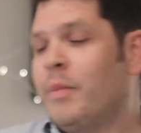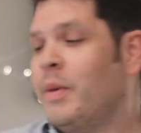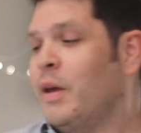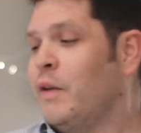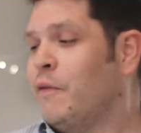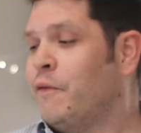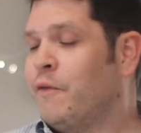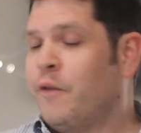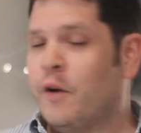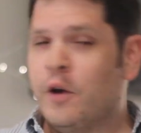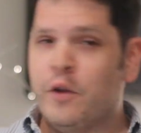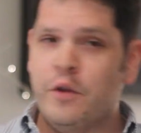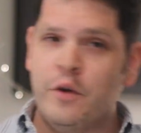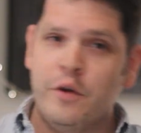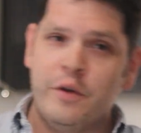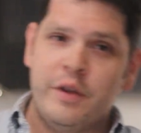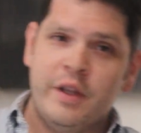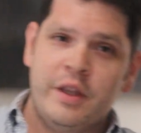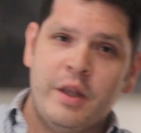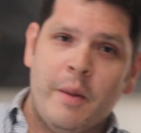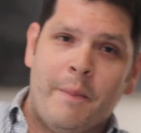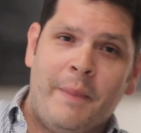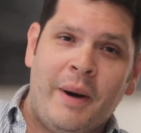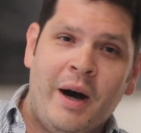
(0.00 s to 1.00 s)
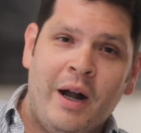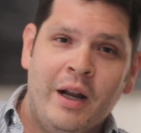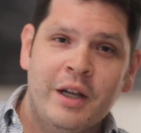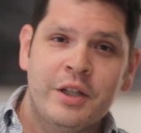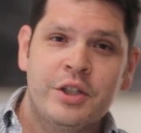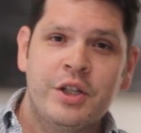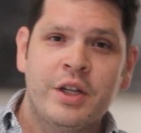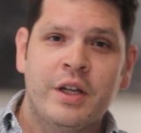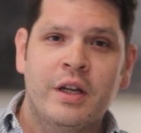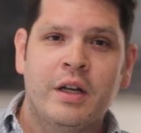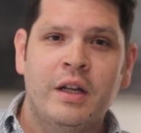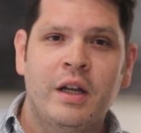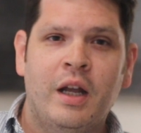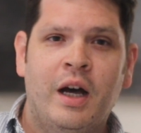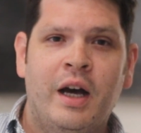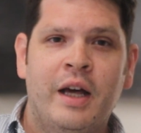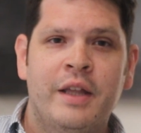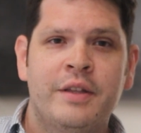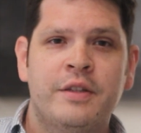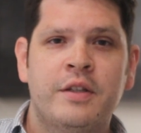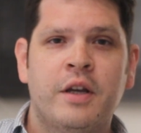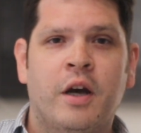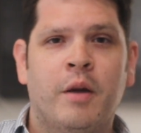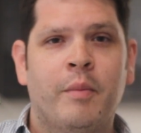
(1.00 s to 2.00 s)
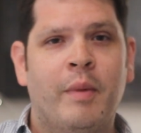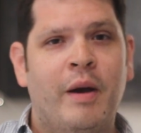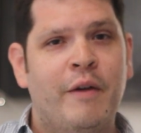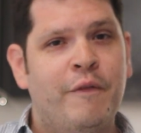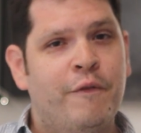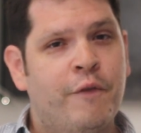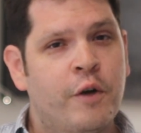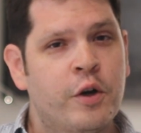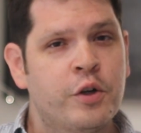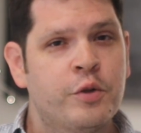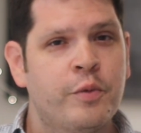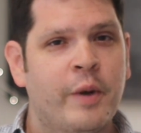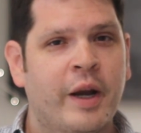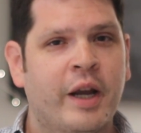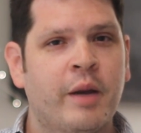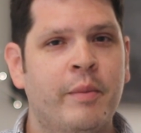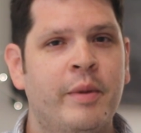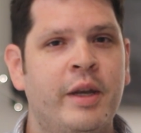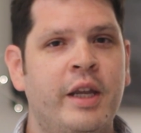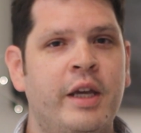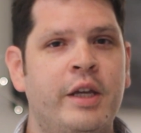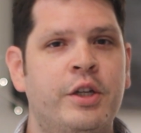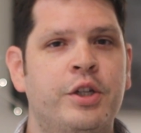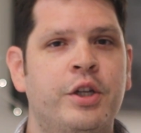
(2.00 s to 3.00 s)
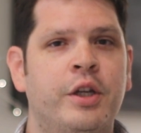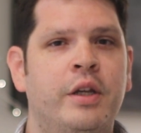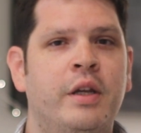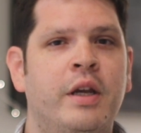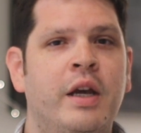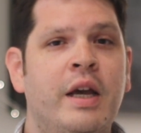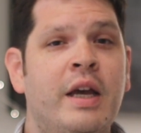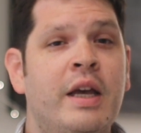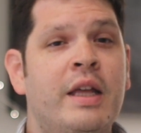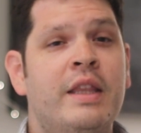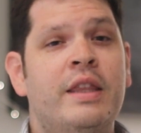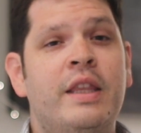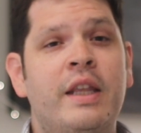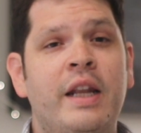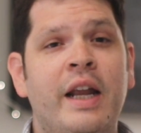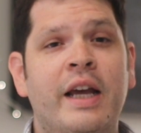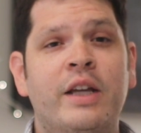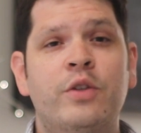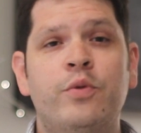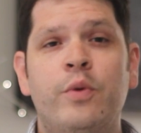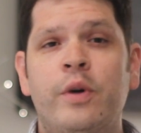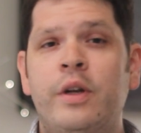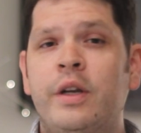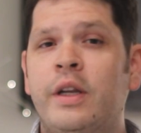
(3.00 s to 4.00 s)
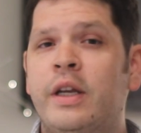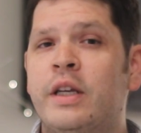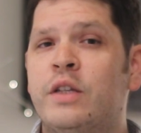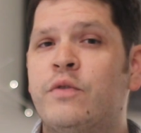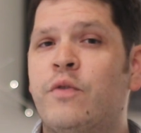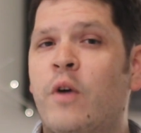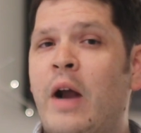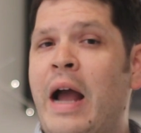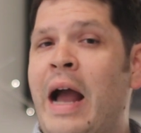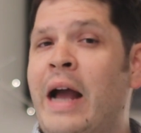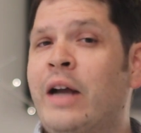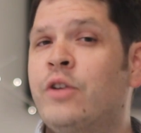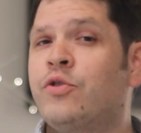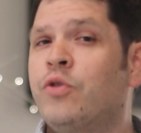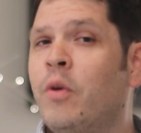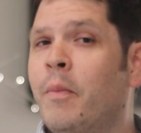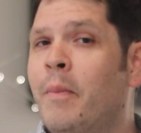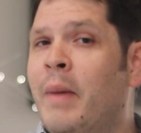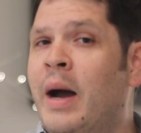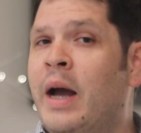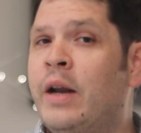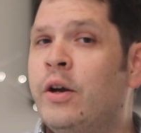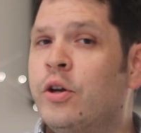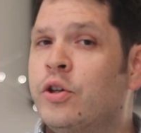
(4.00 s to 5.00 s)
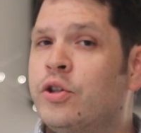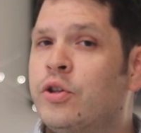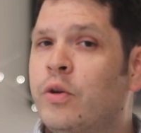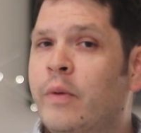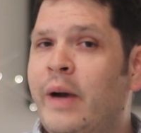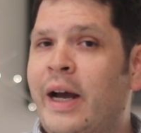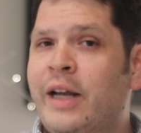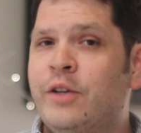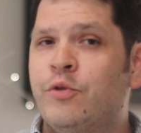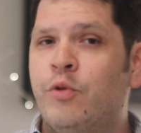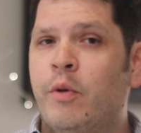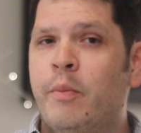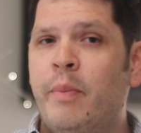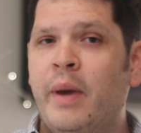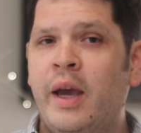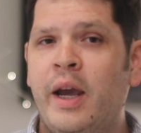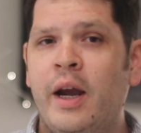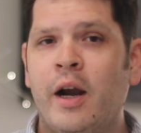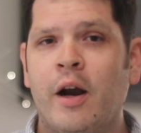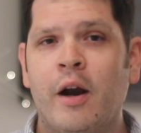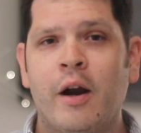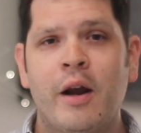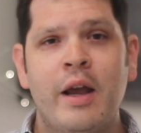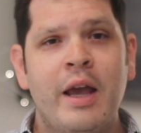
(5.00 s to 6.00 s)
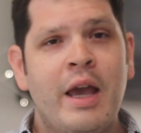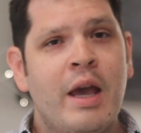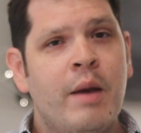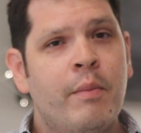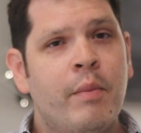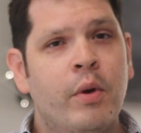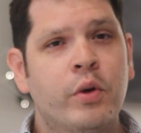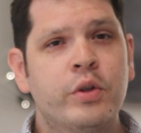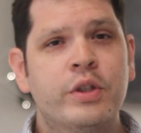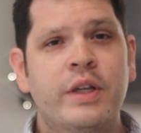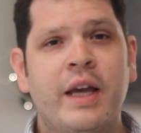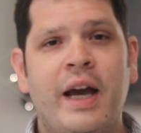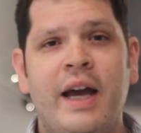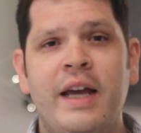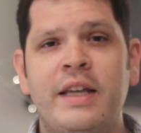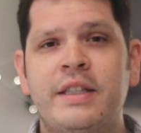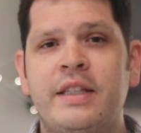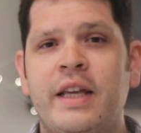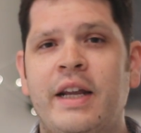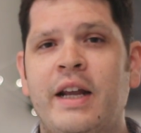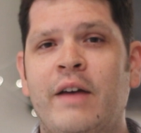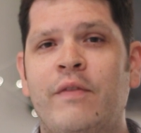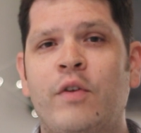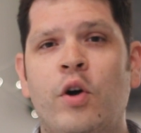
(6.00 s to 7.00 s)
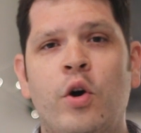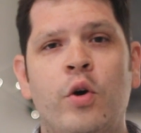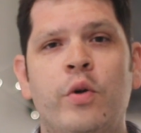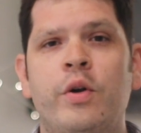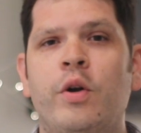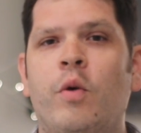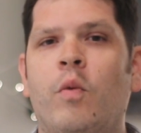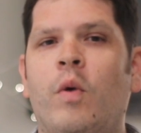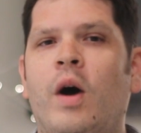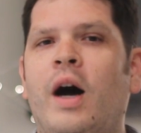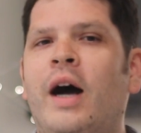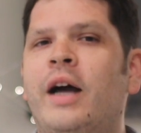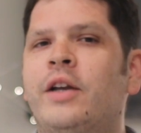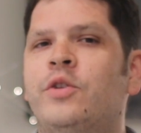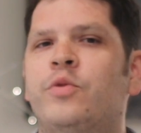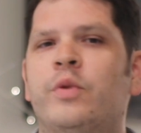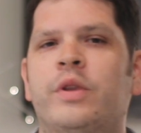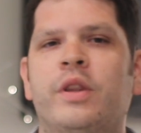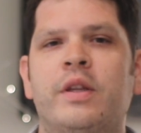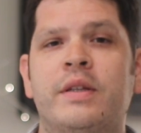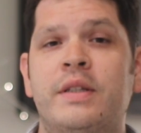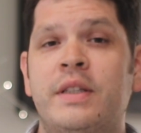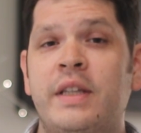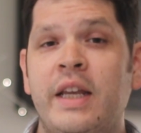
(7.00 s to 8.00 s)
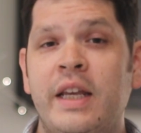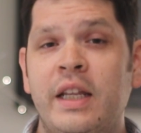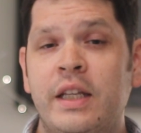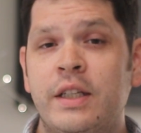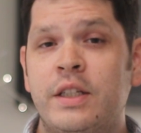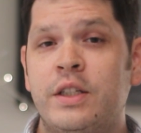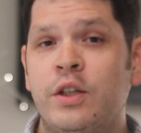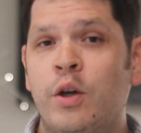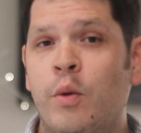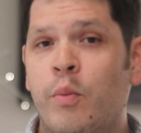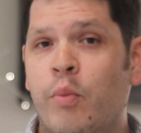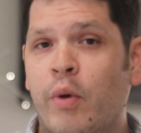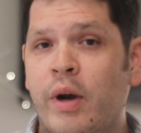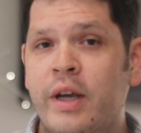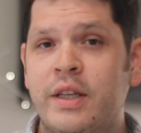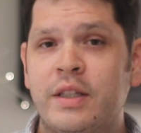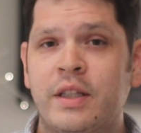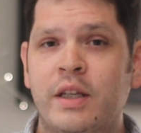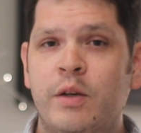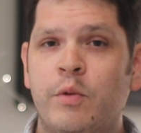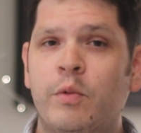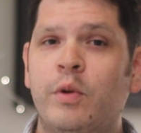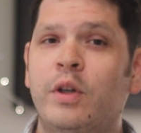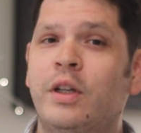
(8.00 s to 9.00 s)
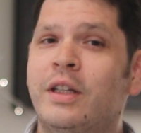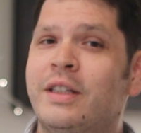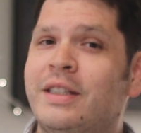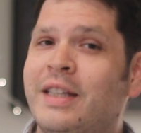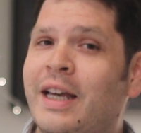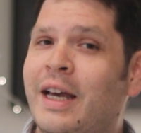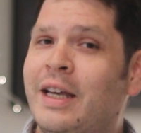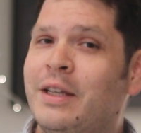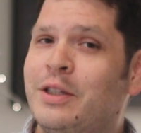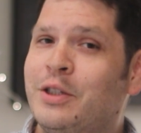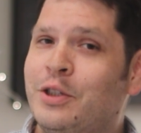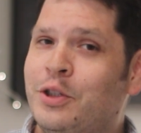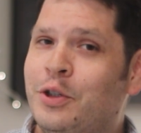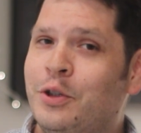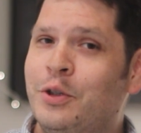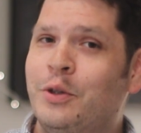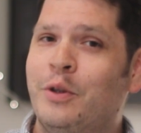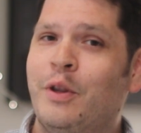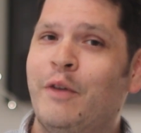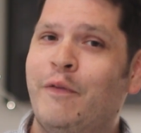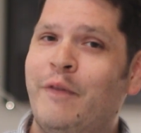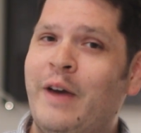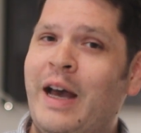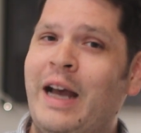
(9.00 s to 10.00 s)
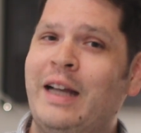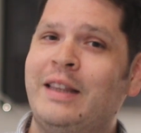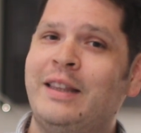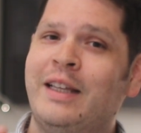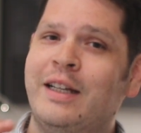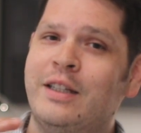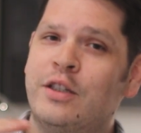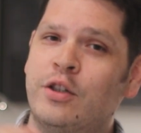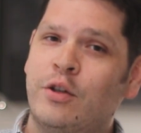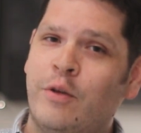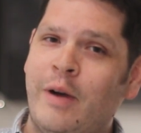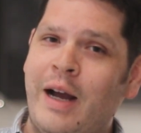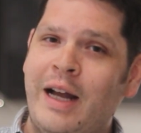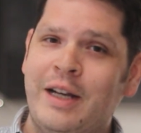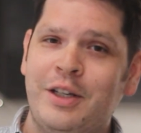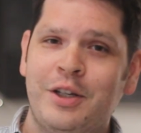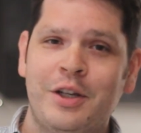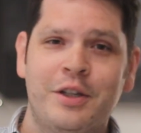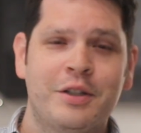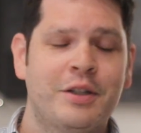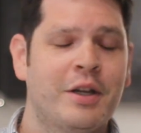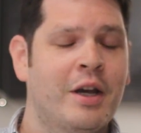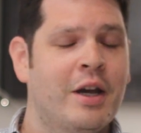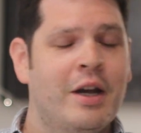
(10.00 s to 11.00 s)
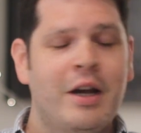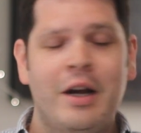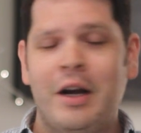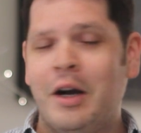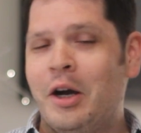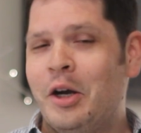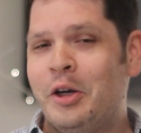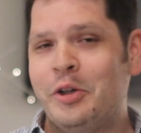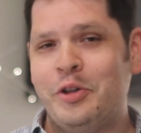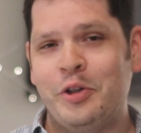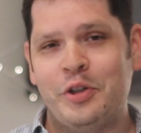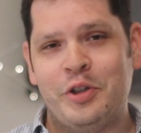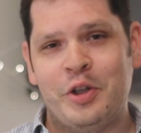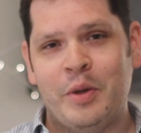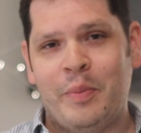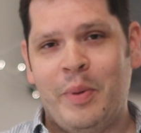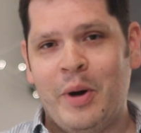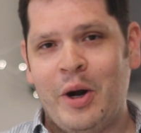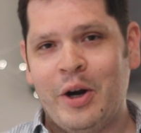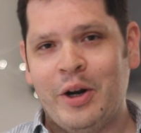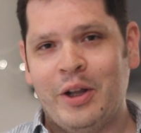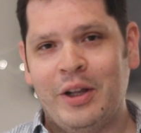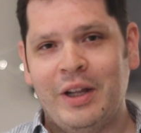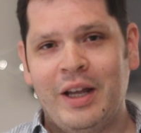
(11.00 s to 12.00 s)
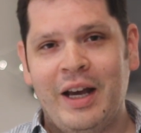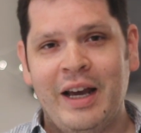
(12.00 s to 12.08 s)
a bit further than the polishing cloths on my first recommendation, the next one is for actual minor scratch repair. Most guys that have owned a watch with the stainless steel bracelet will attest to the fact that scratches are just a part of